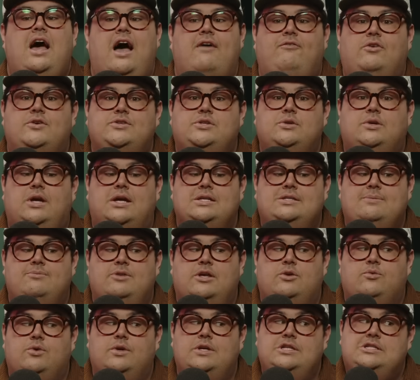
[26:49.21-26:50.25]
I've also got
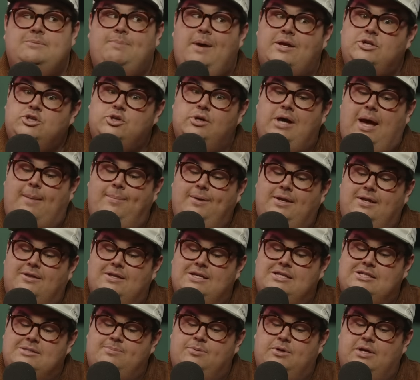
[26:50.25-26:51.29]
something really special happening
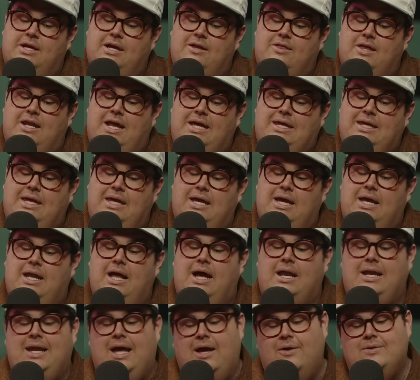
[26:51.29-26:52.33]
this spring that I can't
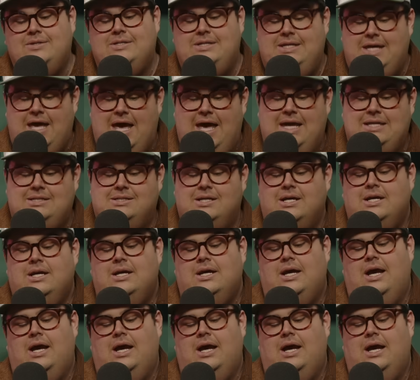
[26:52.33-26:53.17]
announce yet.